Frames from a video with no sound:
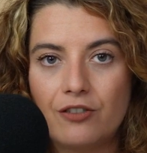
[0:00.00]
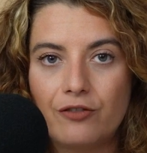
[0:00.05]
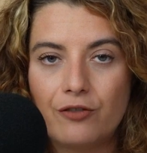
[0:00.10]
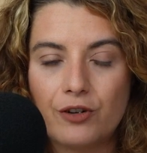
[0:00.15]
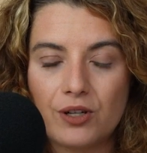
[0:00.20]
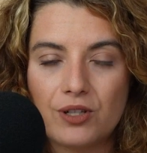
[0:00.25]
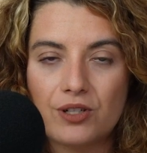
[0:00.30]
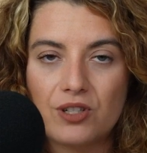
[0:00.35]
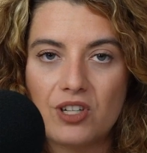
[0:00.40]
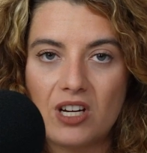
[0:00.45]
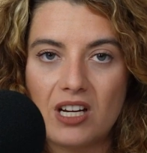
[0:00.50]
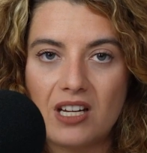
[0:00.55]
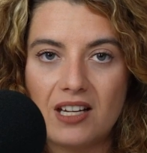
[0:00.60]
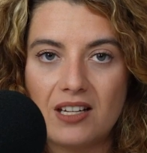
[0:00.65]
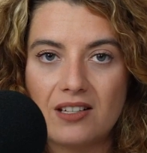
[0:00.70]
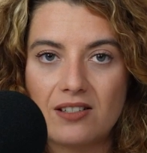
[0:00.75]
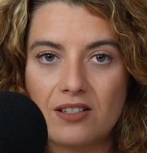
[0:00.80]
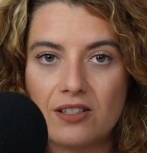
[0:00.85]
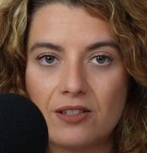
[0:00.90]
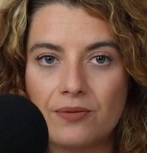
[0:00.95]
first check
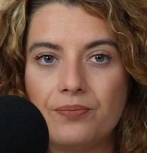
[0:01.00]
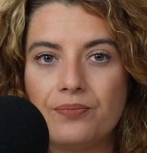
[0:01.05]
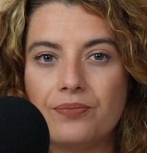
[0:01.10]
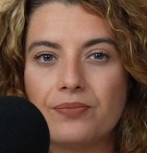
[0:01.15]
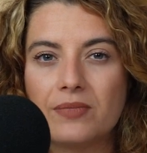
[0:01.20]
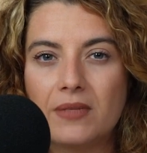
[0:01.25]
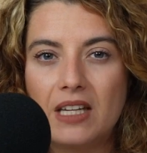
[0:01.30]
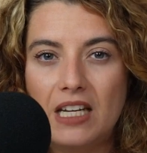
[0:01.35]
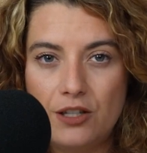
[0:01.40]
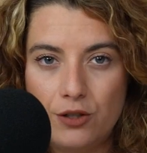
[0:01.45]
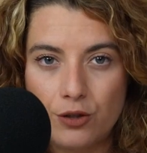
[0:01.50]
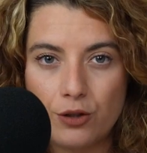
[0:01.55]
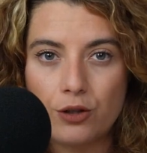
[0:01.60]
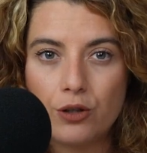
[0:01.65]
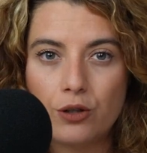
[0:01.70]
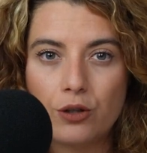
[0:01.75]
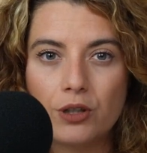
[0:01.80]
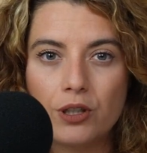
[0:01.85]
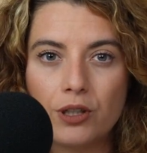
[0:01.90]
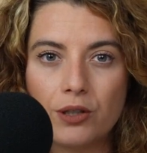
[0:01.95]
is your
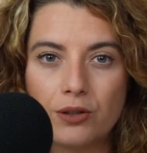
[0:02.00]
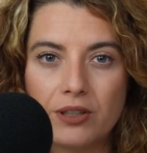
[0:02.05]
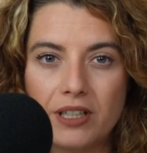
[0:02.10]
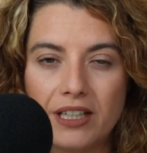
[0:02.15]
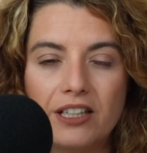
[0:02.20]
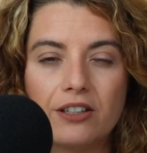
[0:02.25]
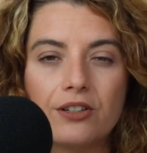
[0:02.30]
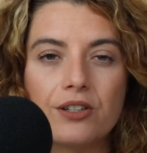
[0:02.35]
core okay?